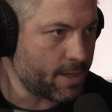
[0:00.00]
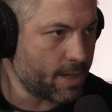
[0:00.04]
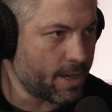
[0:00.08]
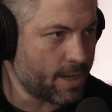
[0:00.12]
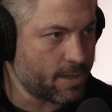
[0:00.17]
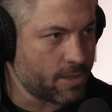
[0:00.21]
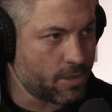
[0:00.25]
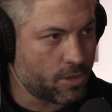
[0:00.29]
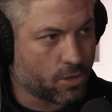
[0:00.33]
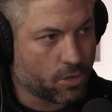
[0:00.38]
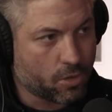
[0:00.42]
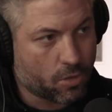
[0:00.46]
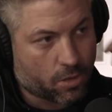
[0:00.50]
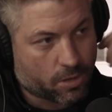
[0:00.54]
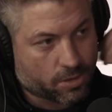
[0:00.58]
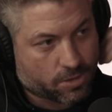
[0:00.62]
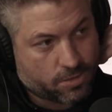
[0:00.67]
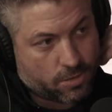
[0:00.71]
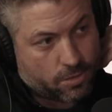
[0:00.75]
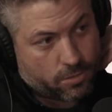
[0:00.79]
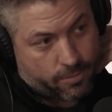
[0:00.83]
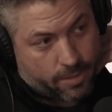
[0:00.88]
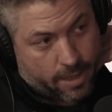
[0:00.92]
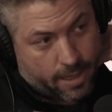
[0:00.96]
and New York
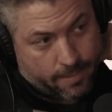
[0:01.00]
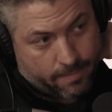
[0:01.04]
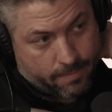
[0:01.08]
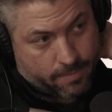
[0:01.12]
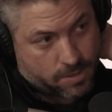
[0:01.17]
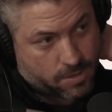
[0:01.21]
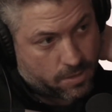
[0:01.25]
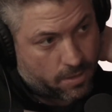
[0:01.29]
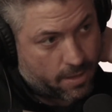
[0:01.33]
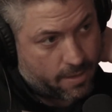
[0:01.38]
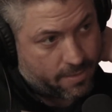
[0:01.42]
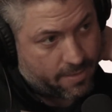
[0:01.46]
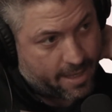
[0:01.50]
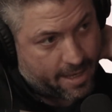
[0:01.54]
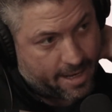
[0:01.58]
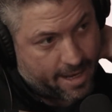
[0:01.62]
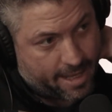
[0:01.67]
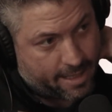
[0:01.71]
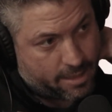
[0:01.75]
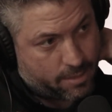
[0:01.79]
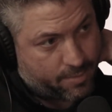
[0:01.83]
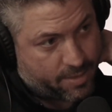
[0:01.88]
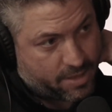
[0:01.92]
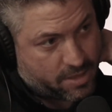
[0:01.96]
too, right? So that
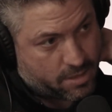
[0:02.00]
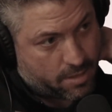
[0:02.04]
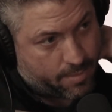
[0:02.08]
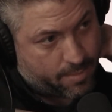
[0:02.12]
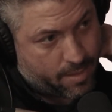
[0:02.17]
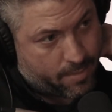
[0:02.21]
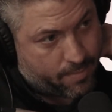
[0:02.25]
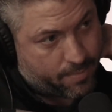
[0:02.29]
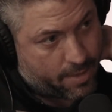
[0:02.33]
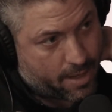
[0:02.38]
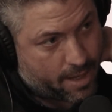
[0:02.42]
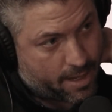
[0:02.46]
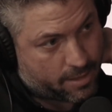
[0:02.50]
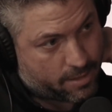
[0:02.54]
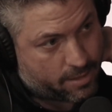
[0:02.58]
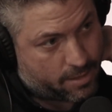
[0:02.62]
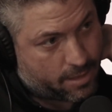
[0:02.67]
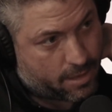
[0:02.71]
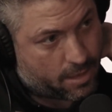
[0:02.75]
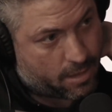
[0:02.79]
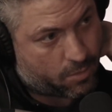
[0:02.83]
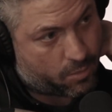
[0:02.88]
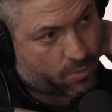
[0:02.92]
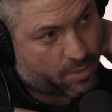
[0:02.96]
had to be some impact,
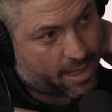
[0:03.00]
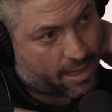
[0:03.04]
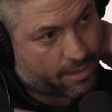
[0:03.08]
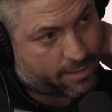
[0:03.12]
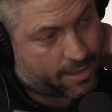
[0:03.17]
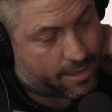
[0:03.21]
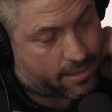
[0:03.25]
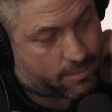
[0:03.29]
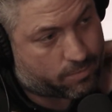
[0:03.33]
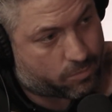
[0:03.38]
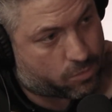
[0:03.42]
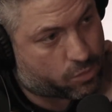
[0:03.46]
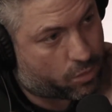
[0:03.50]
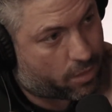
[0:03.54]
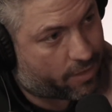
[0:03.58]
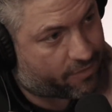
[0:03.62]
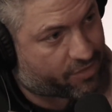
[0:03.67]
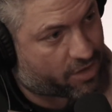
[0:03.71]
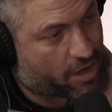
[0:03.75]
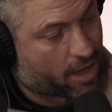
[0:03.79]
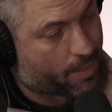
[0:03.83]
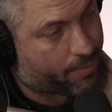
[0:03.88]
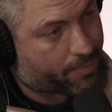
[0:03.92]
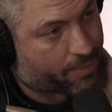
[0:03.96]
without getting too off
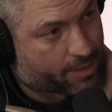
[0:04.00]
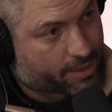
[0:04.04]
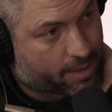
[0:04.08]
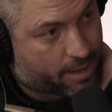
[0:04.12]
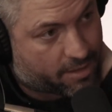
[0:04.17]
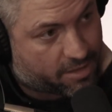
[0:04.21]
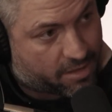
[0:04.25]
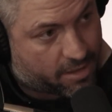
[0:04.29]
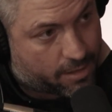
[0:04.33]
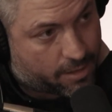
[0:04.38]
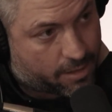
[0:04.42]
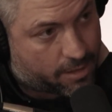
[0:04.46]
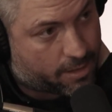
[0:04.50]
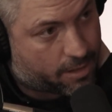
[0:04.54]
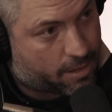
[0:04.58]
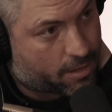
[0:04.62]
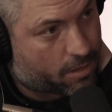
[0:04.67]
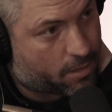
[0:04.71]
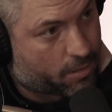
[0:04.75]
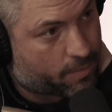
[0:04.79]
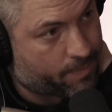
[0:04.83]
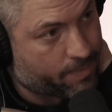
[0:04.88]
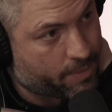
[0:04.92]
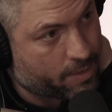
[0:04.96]
topic. I think,
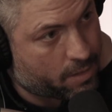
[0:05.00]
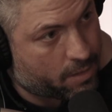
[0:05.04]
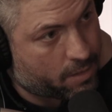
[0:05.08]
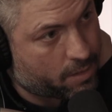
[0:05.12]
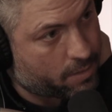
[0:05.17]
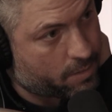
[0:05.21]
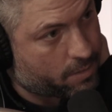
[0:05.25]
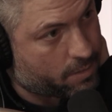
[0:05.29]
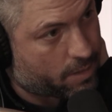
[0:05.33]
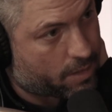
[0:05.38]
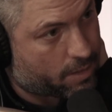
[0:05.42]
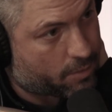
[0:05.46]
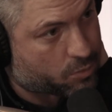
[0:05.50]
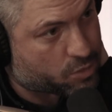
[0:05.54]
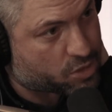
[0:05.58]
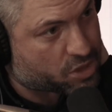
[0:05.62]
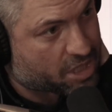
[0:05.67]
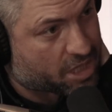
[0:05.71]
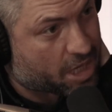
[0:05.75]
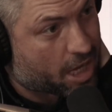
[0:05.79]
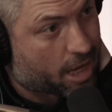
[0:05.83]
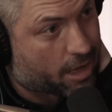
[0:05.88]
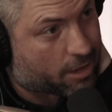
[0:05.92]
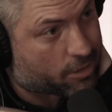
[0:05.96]
was it
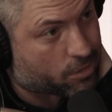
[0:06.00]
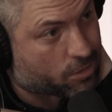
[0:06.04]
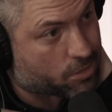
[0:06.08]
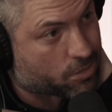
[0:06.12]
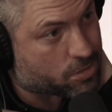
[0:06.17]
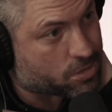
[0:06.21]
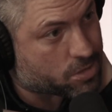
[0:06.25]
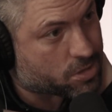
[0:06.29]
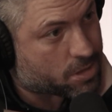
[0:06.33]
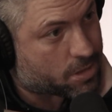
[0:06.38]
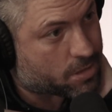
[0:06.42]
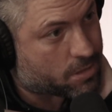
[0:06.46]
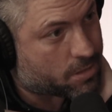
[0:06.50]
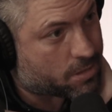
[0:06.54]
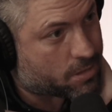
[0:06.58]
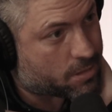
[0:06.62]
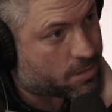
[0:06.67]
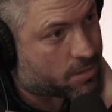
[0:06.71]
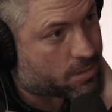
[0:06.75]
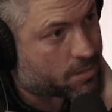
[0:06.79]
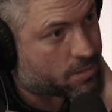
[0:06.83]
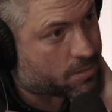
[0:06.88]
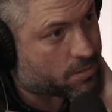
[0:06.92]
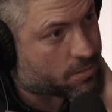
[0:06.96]
Yonkers
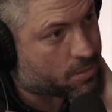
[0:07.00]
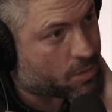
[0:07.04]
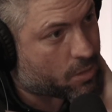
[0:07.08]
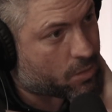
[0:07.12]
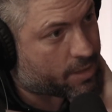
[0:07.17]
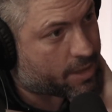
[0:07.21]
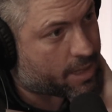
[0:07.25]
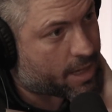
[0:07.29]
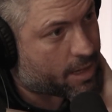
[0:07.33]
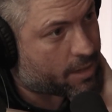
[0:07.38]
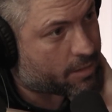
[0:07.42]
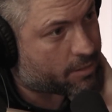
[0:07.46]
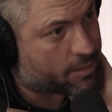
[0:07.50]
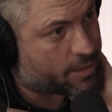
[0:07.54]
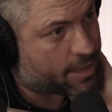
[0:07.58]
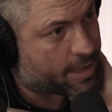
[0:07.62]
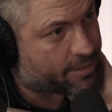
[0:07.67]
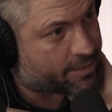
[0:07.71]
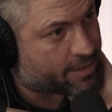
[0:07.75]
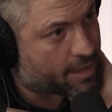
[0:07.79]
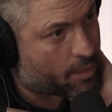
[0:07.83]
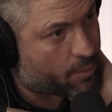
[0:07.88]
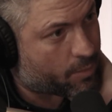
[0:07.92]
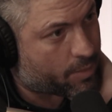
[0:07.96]
and Coney Island
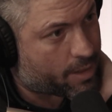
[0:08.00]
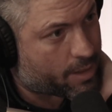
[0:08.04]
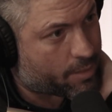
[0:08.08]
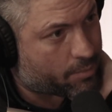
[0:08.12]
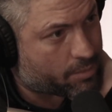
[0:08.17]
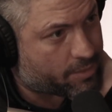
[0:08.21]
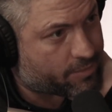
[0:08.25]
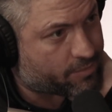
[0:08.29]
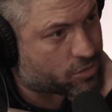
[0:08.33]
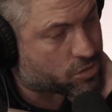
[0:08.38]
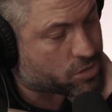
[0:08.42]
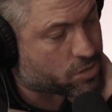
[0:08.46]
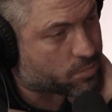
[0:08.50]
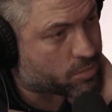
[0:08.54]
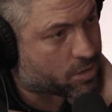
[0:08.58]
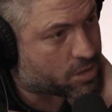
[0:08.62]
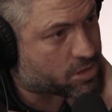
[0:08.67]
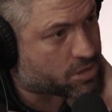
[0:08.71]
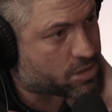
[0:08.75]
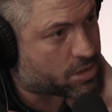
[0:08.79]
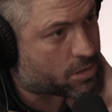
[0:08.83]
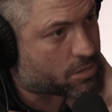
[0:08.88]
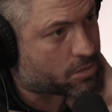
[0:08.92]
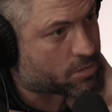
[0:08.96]
out that way? I believe there's some
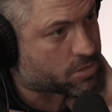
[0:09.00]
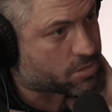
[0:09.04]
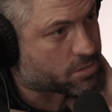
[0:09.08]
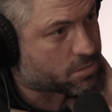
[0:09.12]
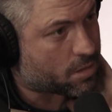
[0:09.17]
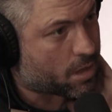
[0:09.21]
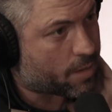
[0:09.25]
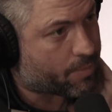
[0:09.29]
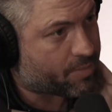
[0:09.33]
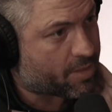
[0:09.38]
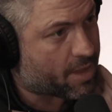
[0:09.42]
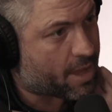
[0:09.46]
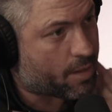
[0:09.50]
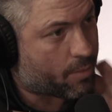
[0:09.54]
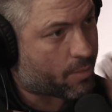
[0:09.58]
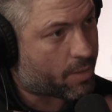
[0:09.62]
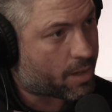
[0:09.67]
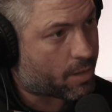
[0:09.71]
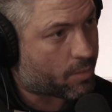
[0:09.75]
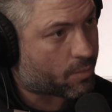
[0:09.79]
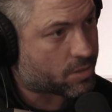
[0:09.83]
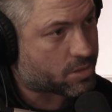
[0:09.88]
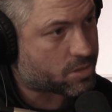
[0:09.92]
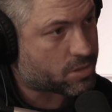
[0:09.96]
casinos up that
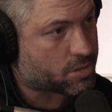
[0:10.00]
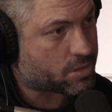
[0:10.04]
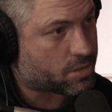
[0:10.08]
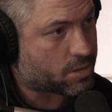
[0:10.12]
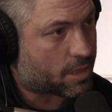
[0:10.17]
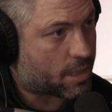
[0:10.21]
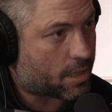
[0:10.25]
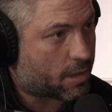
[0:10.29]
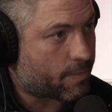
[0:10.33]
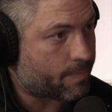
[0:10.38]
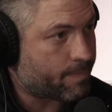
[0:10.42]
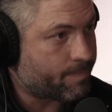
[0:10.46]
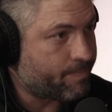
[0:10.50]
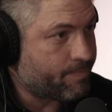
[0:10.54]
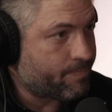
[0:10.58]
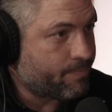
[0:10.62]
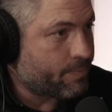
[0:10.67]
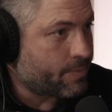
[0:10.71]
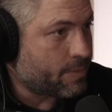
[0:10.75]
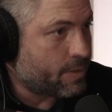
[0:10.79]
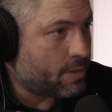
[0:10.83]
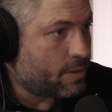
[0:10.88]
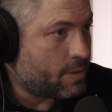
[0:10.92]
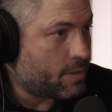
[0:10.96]
way, which, that
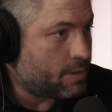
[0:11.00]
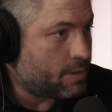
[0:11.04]
was